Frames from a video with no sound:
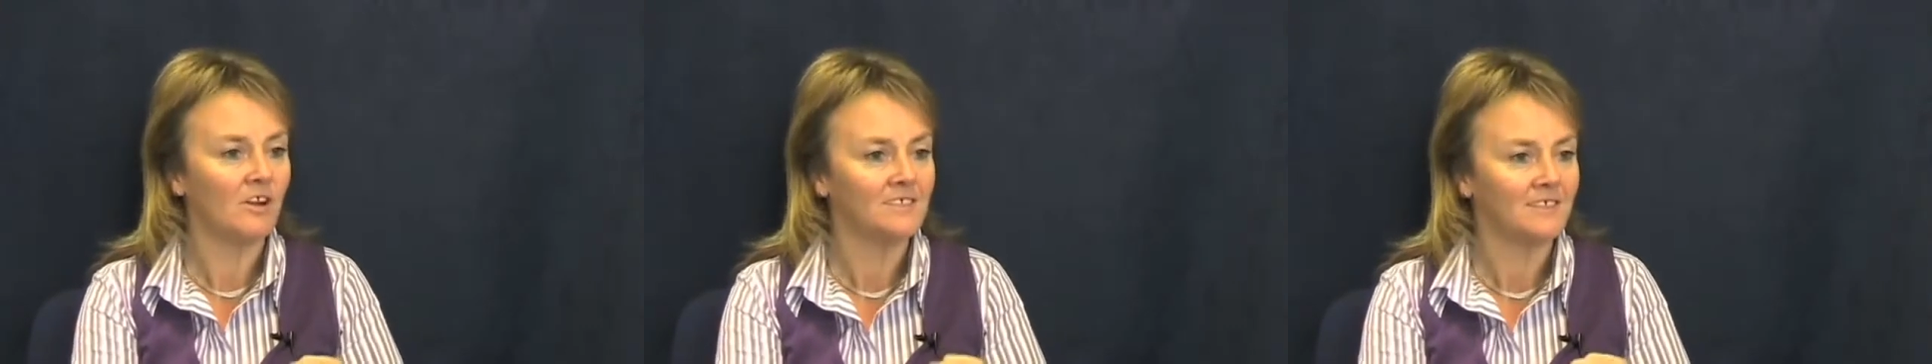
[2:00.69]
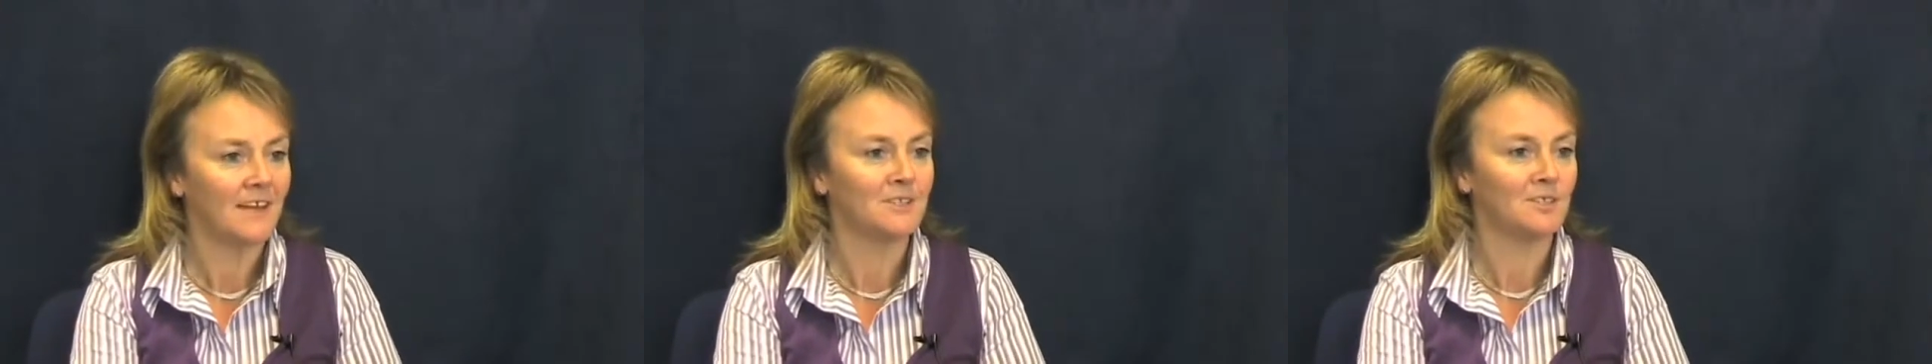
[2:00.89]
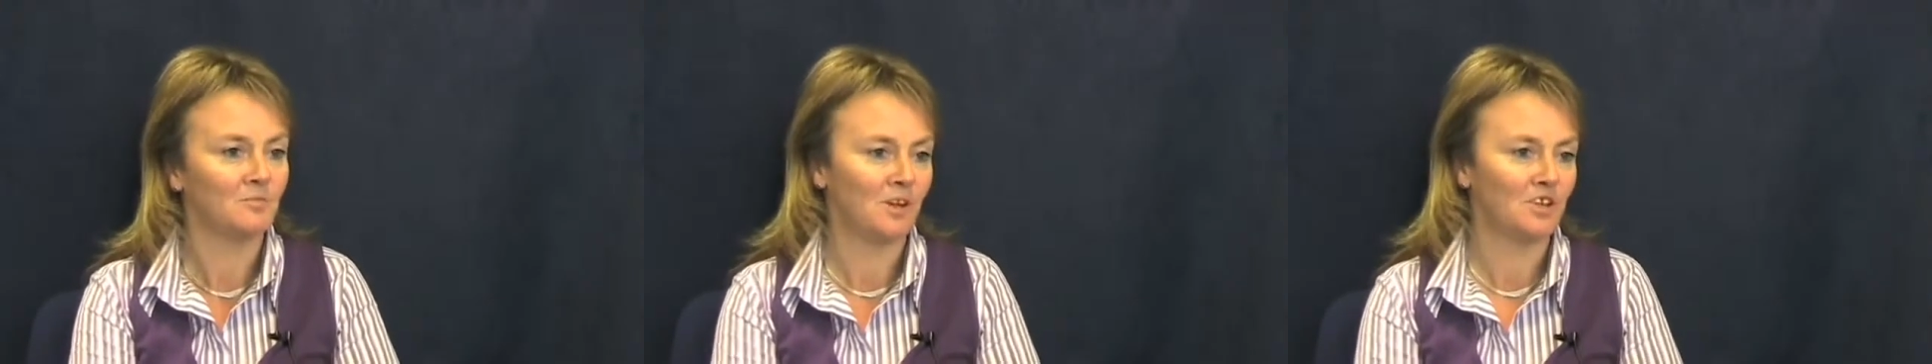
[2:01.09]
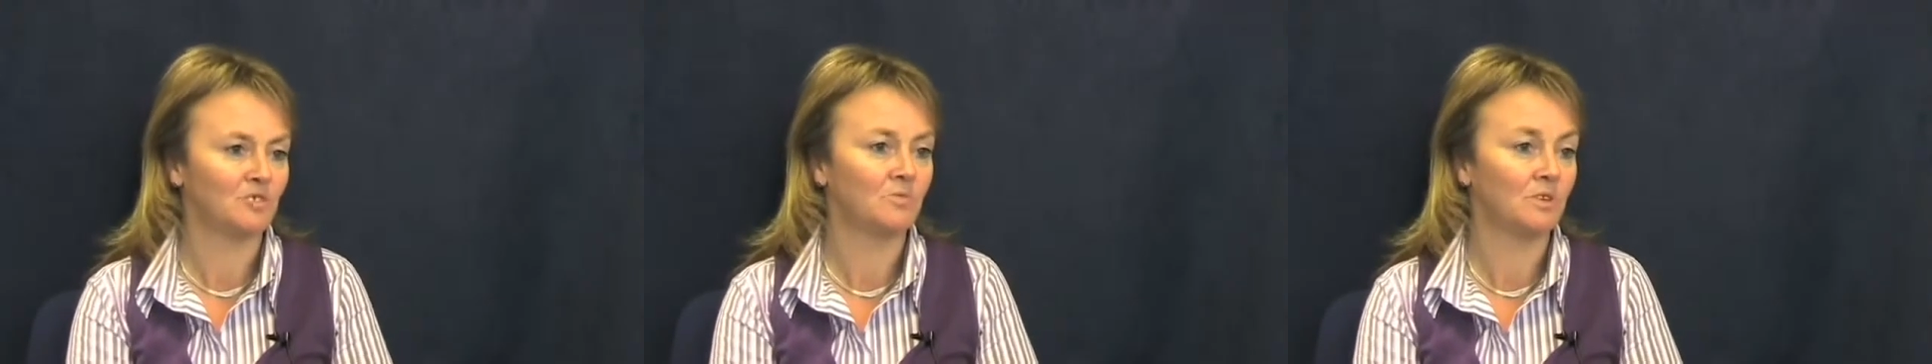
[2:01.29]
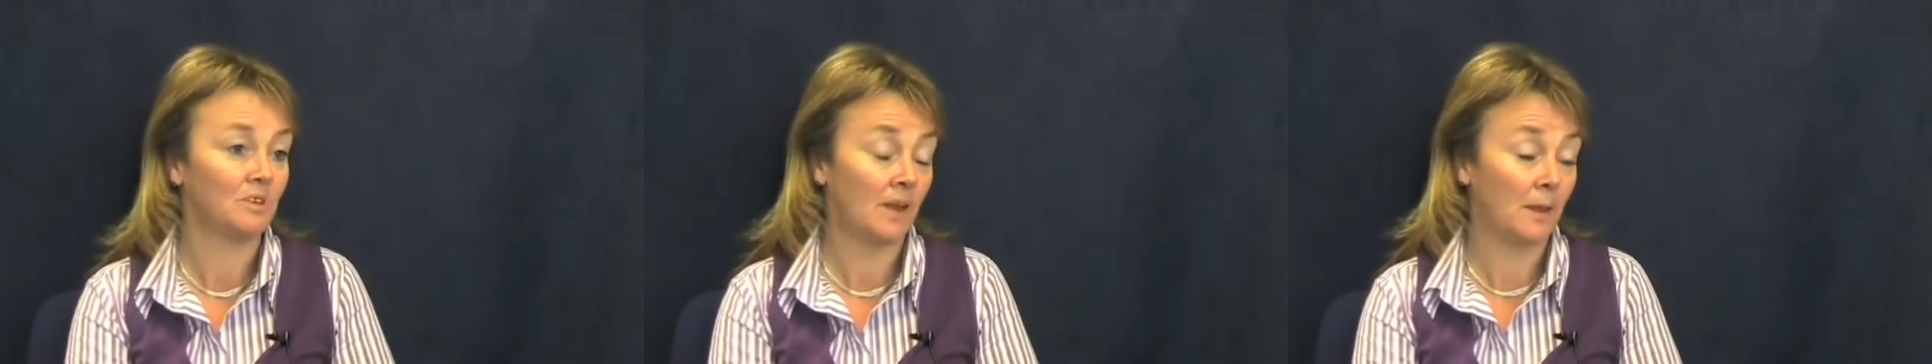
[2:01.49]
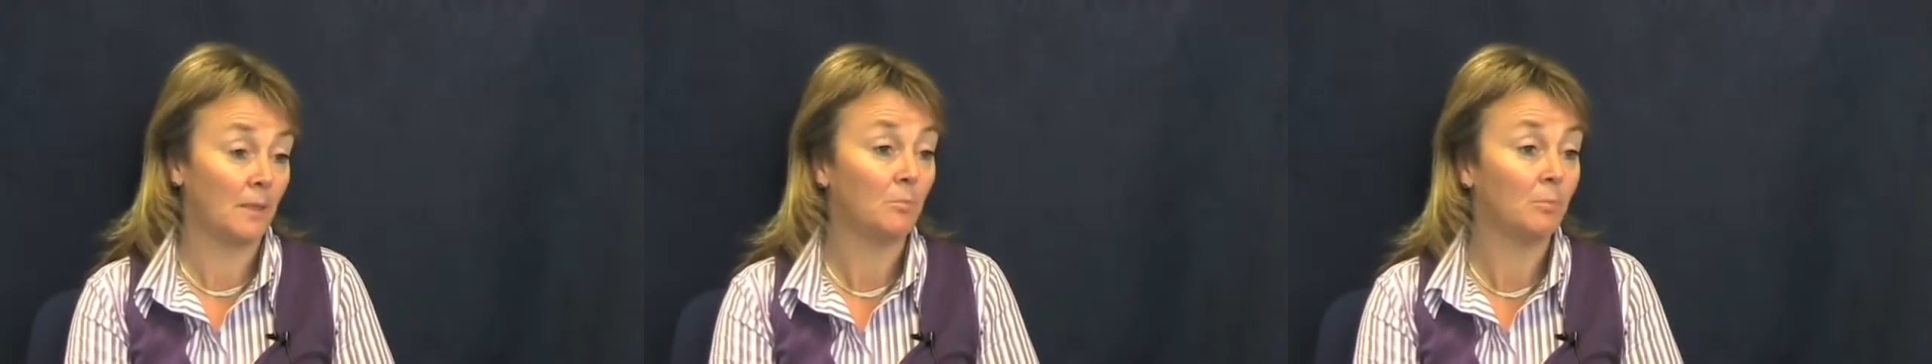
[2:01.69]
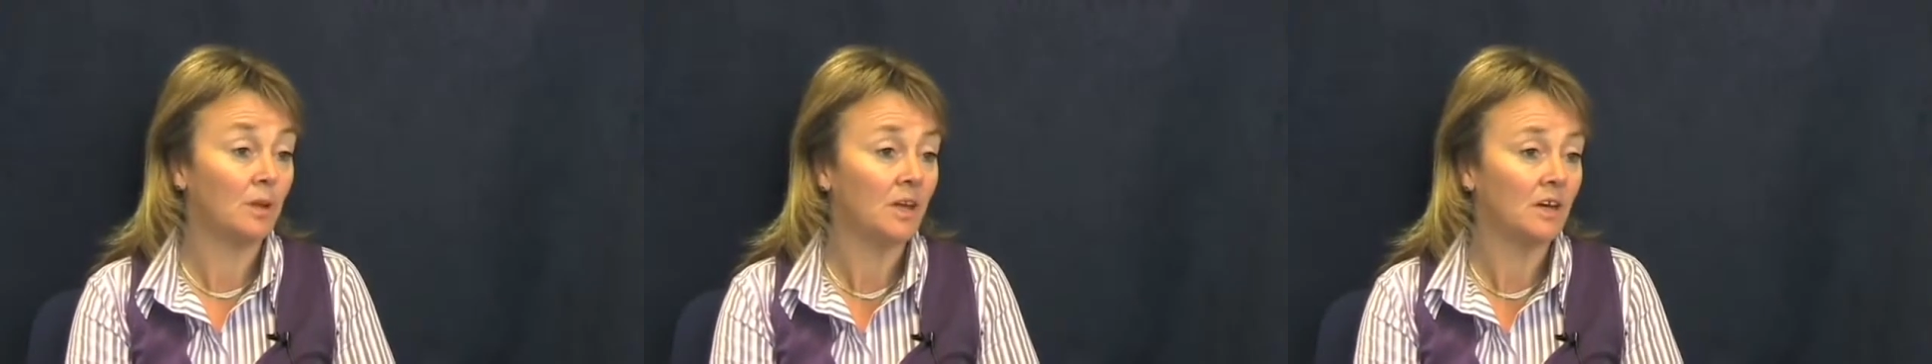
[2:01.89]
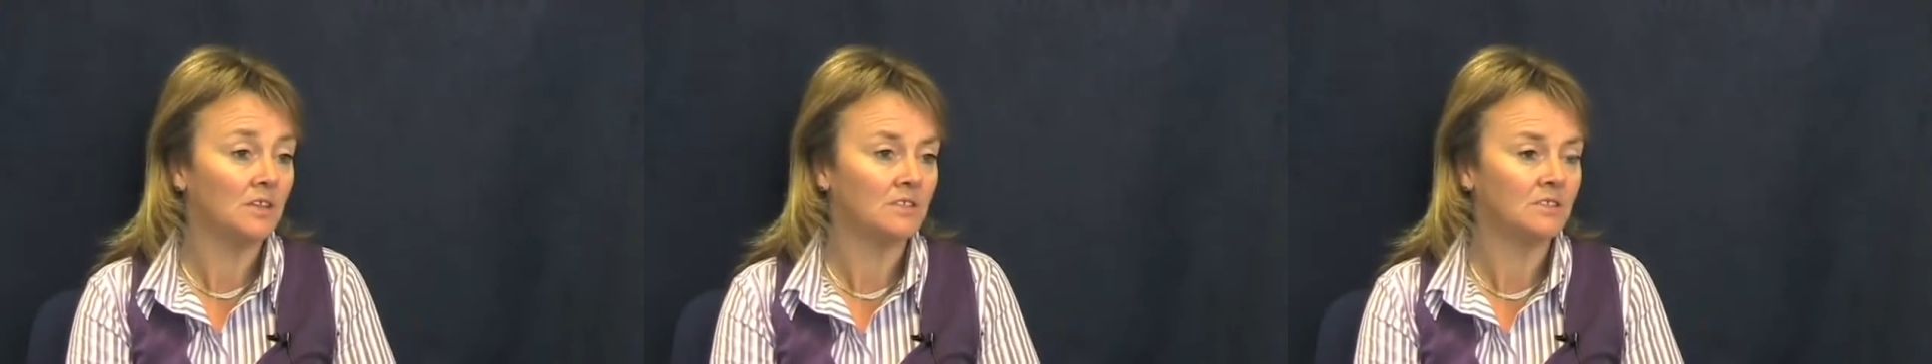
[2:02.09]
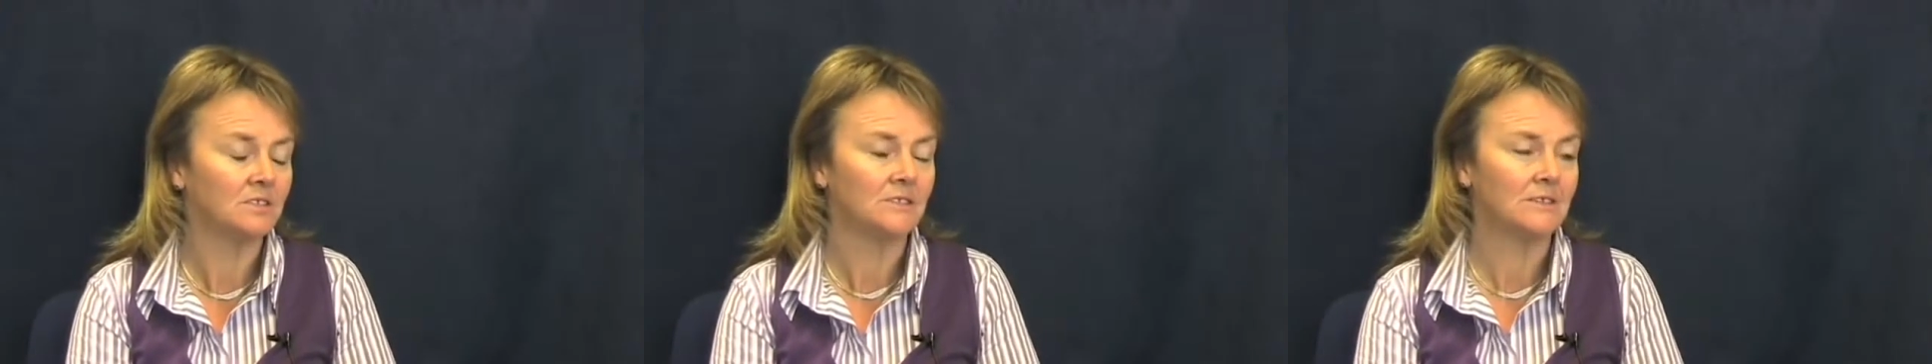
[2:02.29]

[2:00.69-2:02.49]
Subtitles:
a test measurement in the blood?